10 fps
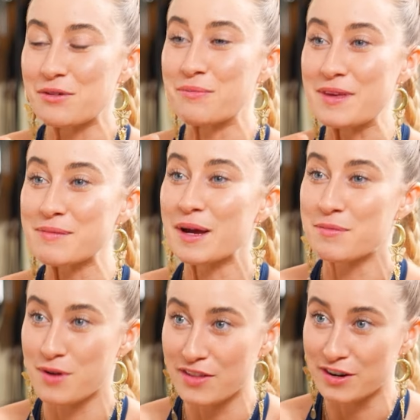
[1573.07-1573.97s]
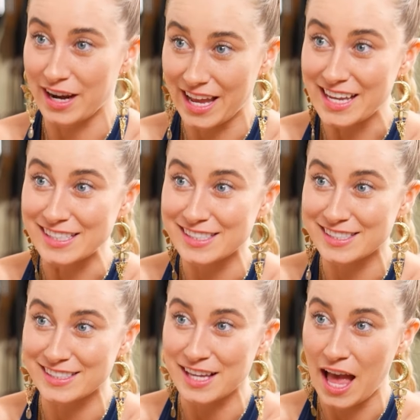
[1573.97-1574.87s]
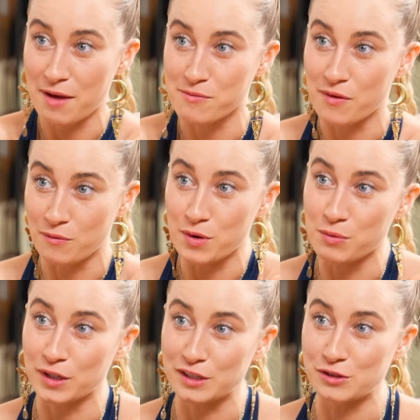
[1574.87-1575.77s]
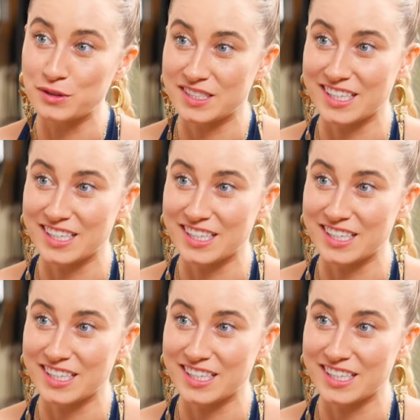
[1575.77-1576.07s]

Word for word: So me and my brother, Ace, have we want to do it